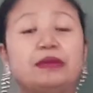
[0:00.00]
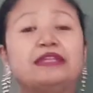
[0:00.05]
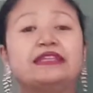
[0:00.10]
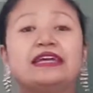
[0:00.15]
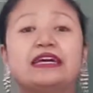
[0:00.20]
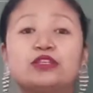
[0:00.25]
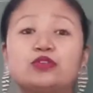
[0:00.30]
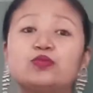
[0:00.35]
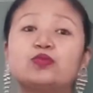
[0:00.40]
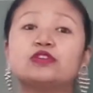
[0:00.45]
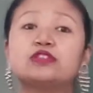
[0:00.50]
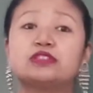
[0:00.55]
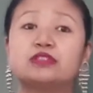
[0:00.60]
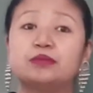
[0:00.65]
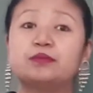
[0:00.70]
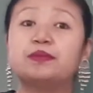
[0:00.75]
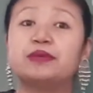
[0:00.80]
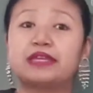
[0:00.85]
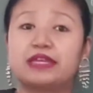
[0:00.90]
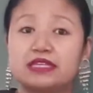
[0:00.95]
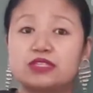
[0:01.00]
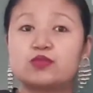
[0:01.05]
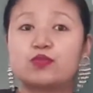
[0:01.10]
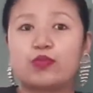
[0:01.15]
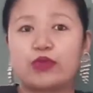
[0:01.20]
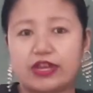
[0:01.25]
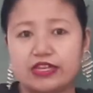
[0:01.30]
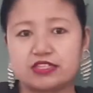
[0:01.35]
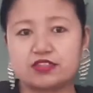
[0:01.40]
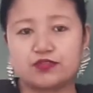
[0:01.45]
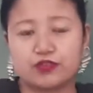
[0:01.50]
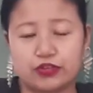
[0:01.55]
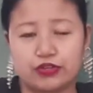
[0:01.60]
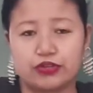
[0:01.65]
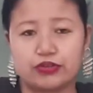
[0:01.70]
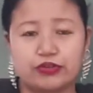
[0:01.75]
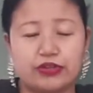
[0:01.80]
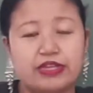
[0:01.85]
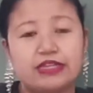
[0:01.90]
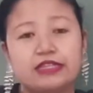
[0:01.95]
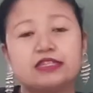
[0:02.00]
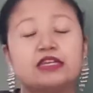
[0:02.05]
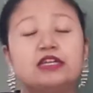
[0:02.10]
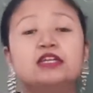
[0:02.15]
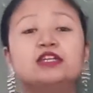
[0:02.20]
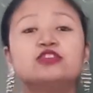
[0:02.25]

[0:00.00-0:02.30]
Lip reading: and that was the biggest prize for her, right?